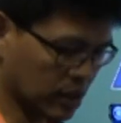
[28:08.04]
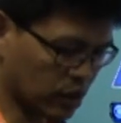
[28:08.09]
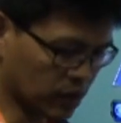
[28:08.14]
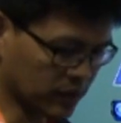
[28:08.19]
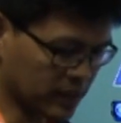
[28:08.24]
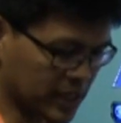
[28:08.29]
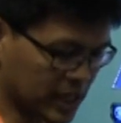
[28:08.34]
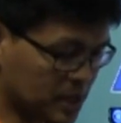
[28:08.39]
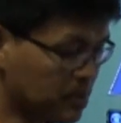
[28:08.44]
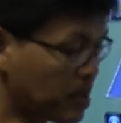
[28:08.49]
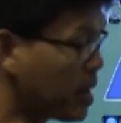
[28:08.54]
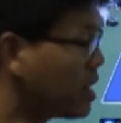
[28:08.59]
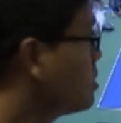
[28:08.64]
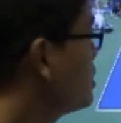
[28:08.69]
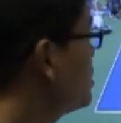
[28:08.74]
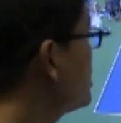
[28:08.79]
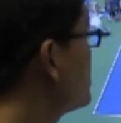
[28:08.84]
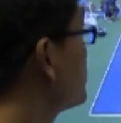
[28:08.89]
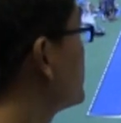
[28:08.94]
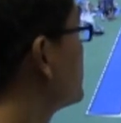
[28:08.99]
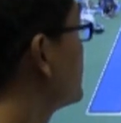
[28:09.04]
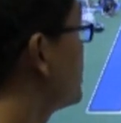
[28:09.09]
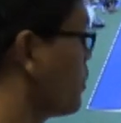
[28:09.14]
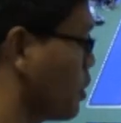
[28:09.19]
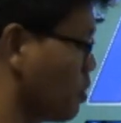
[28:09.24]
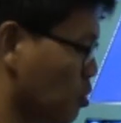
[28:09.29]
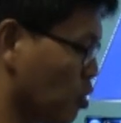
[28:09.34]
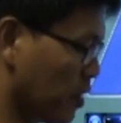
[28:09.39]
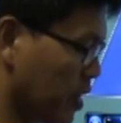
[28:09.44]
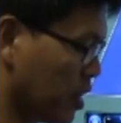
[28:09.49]
lot of test patterns. But now
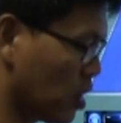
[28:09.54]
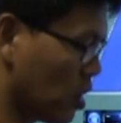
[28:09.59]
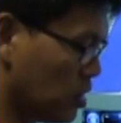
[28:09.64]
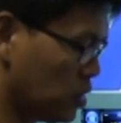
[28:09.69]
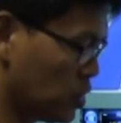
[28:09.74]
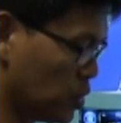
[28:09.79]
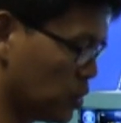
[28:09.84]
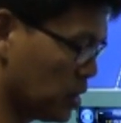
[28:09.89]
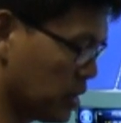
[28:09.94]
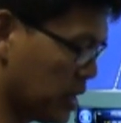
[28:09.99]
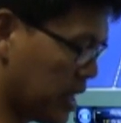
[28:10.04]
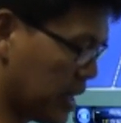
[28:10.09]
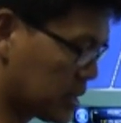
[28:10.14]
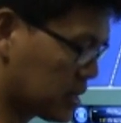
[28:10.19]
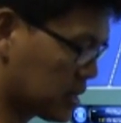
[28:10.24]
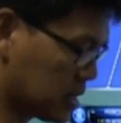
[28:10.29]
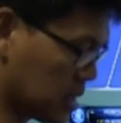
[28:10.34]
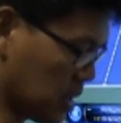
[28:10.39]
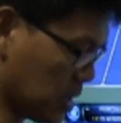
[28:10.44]
we're moving on to the next